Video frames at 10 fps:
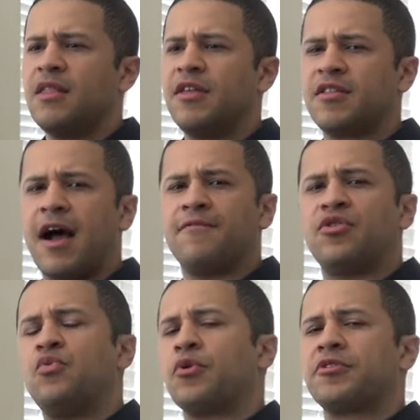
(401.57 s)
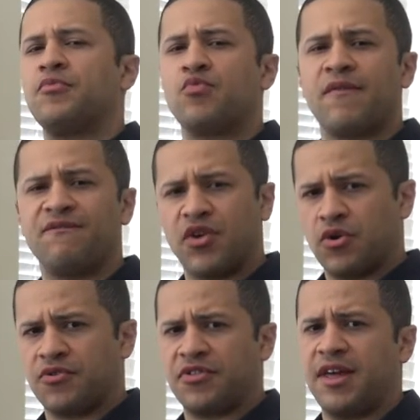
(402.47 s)
This obviously works in
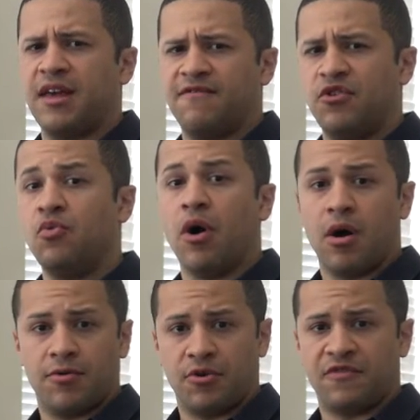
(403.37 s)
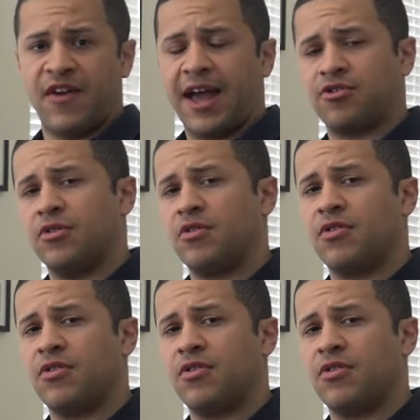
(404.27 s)
reverse if you are those factions.